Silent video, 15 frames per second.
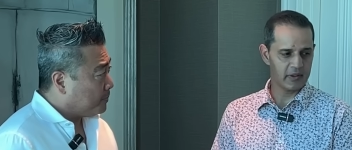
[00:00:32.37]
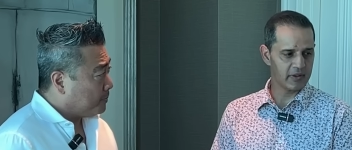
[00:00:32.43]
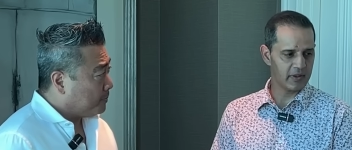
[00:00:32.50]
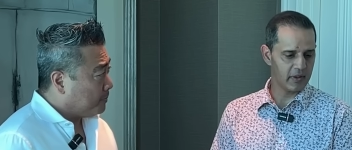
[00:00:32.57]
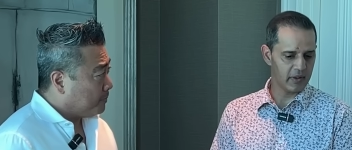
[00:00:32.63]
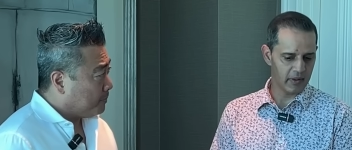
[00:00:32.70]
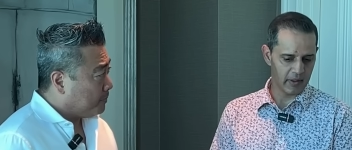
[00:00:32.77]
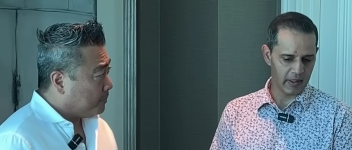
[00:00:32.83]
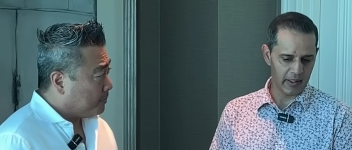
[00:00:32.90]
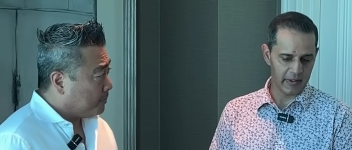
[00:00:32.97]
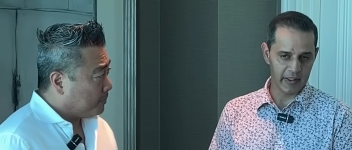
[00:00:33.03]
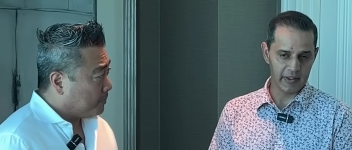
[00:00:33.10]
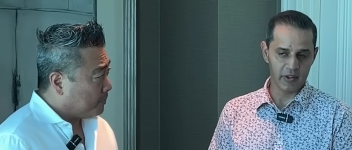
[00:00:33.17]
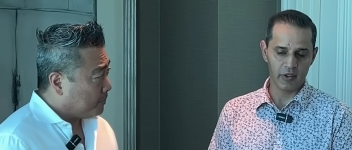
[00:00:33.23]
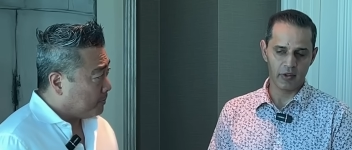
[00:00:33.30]
Speaker 1: do you think? I
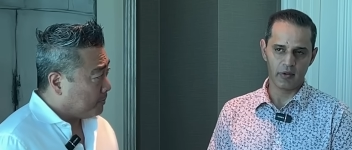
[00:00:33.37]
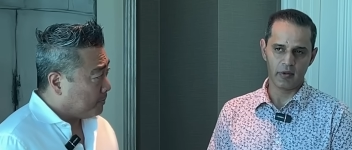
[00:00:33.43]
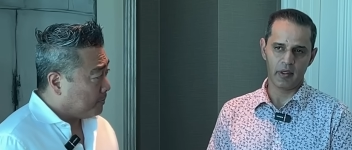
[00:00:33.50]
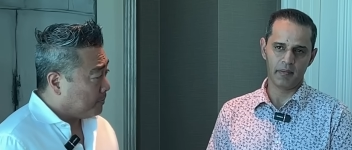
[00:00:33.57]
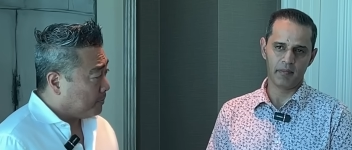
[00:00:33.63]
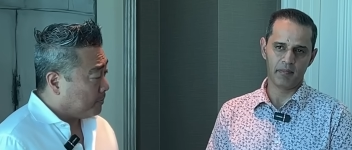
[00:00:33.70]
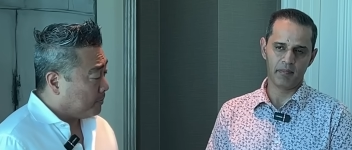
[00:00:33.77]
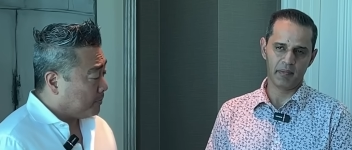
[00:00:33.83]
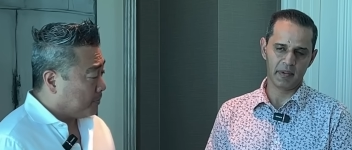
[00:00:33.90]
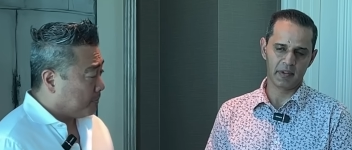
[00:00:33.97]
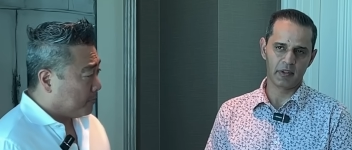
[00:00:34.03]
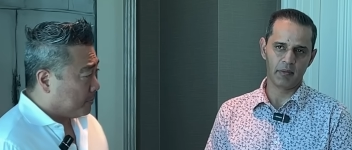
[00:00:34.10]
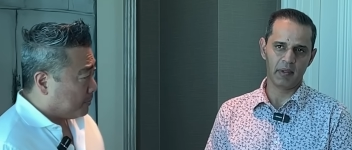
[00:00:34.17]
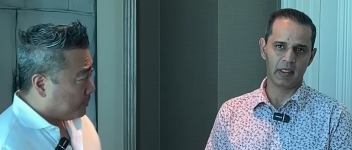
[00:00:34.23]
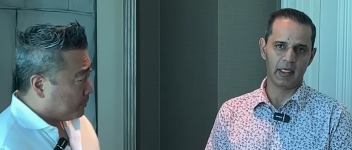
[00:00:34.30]
think it's going to it's
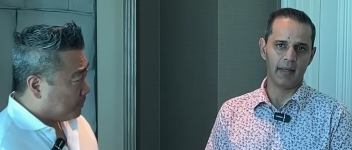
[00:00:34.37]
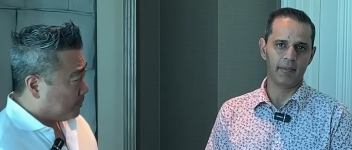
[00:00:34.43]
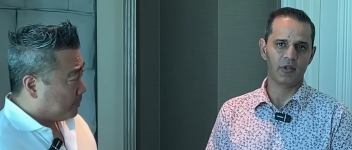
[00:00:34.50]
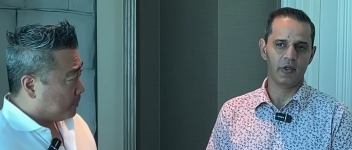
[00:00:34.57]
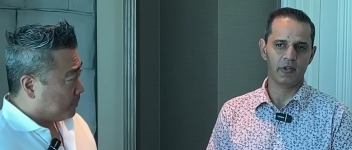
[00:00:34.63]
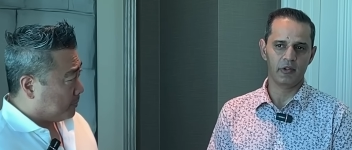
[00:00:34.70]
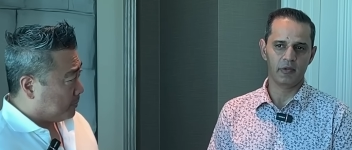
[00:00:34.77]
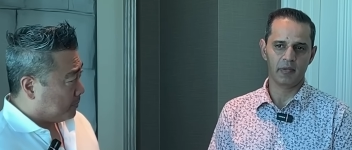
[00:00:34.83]
going to be a game changer